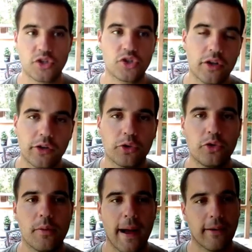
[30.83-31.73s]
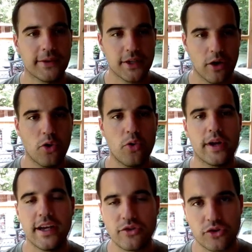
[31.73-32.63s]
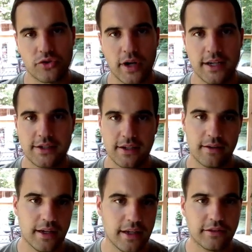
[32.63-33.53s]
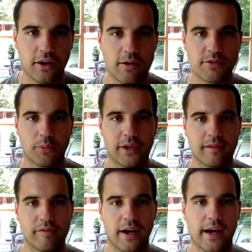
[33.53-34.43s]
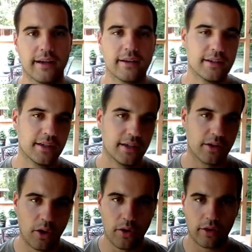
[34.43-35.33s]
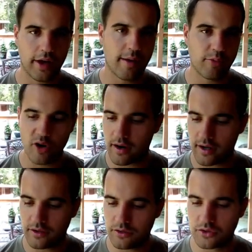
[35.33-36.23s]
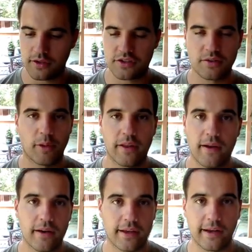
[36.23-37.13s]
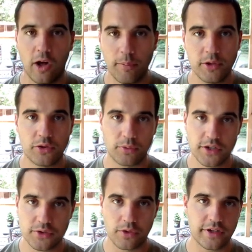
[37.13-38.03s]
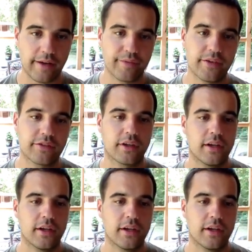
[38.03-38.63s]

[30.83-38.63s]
should include the balance owed, interest rates, any terms that we can find. Go to the library, usually there's somebody there that can help you in the resource office.